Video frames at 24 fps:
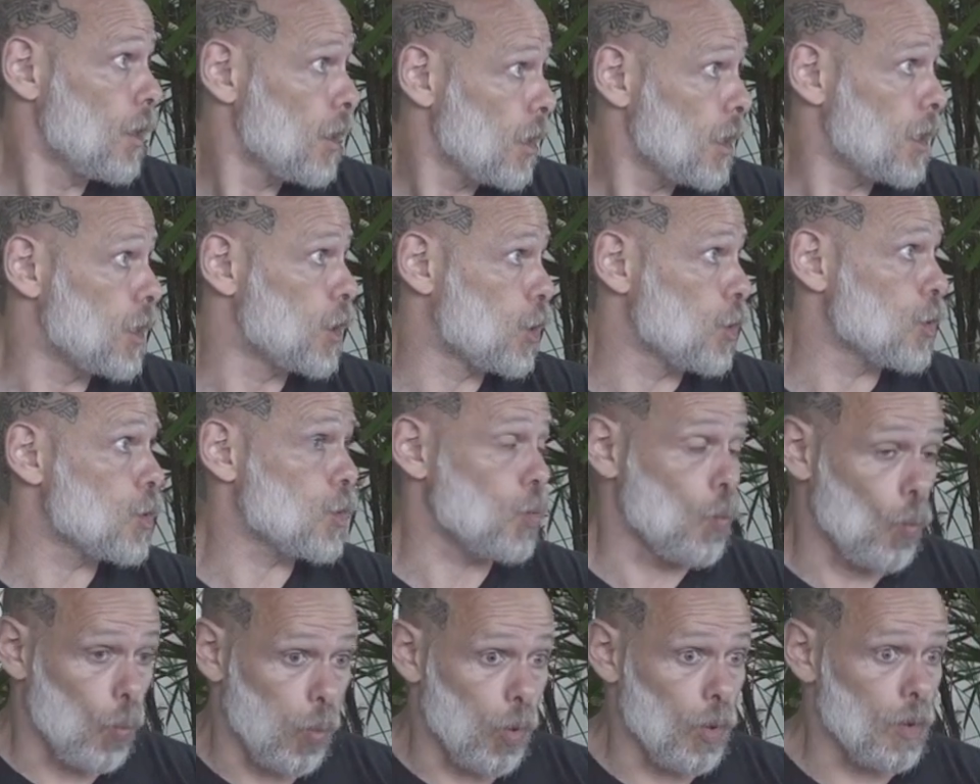He just
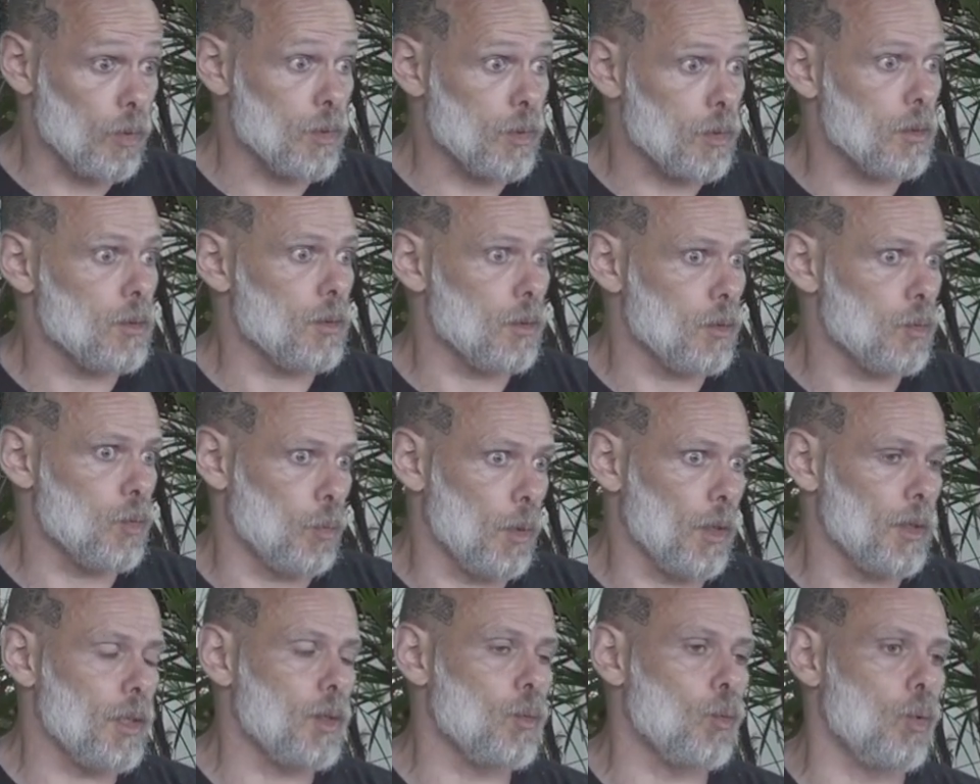works, the
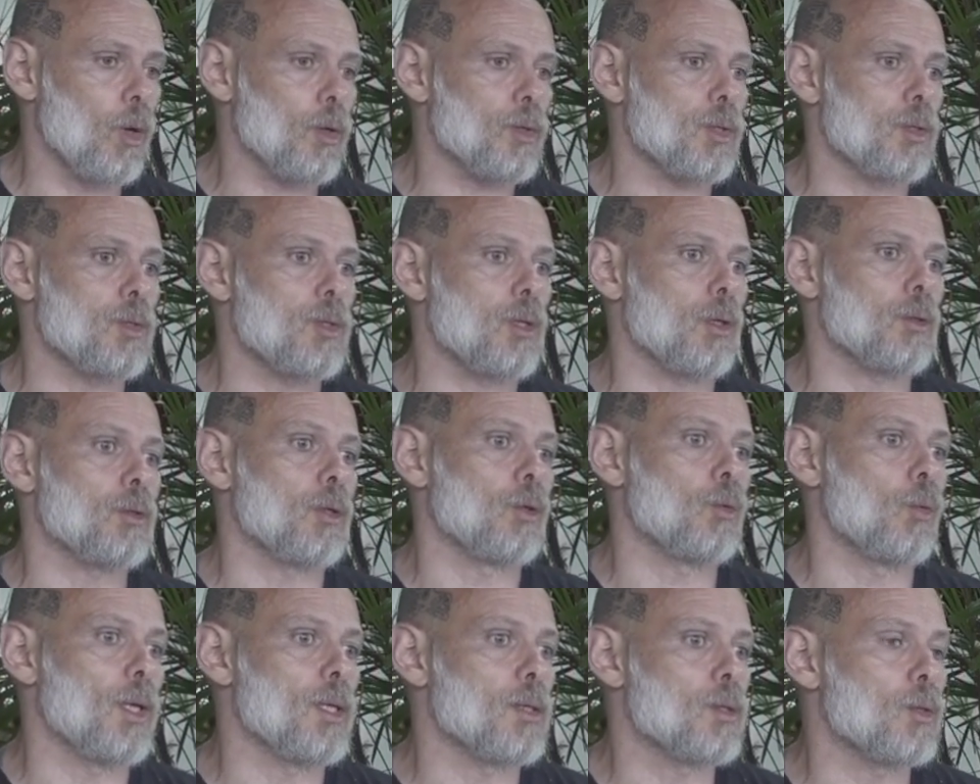body works a certain way.